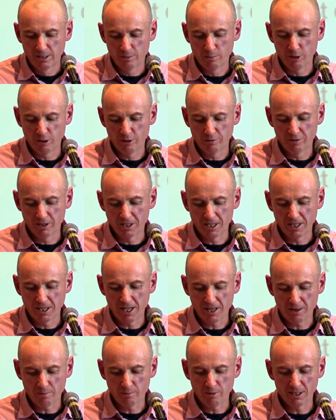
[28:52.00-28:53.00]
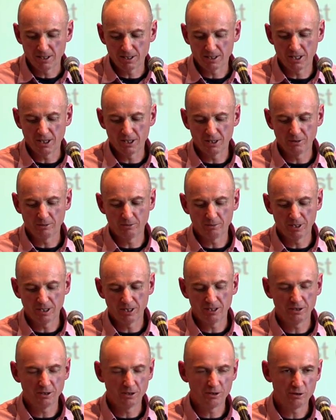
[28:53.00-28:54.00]
bit of an anathema. So we
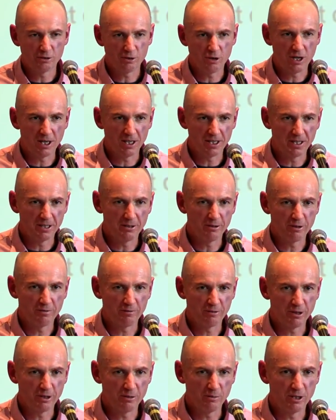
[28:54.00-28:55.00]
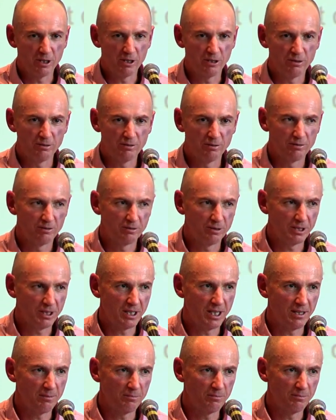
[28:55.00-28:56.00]
don't do trial and error very well
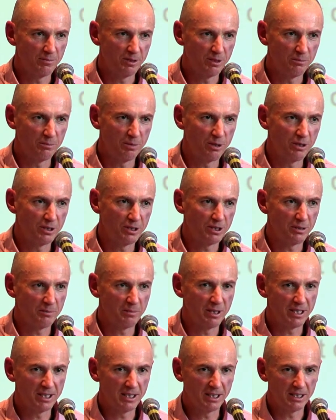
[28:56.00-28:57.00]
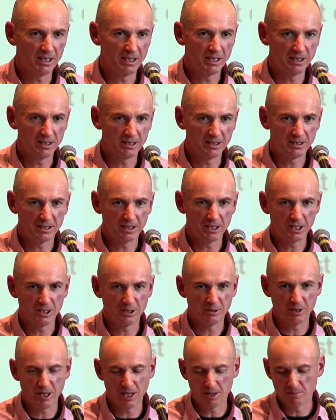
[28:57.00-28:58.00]
in policy making here.
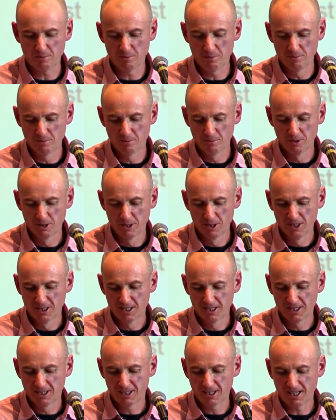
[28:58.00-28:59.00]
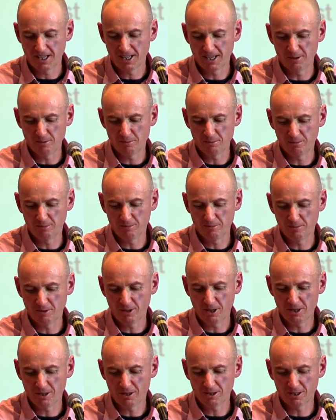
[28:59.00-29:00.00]
So
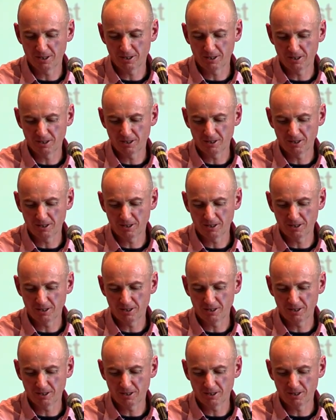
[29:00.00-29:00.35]
I think